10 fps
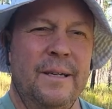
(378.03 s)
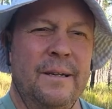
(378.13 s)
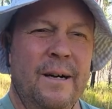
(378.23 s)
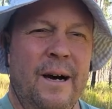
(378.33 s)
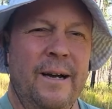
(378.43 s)

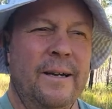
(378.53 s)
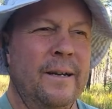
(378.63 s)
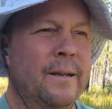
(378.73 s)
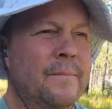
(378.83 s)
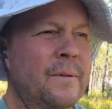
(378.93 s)
getting a hike
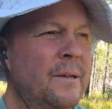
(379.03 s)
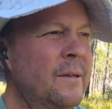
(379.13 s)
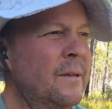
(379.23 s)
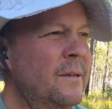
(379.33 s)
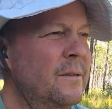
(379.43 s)
in,
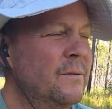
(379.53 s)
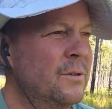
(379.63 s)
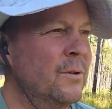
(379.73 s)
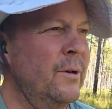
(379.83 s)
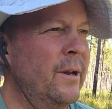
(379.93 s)

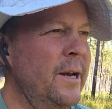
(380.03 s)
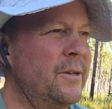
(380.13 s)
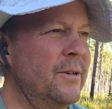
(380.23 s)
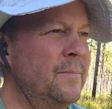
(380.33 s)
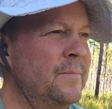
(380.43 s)
enjoying
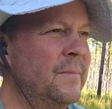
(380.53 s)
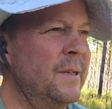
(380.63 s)
nature.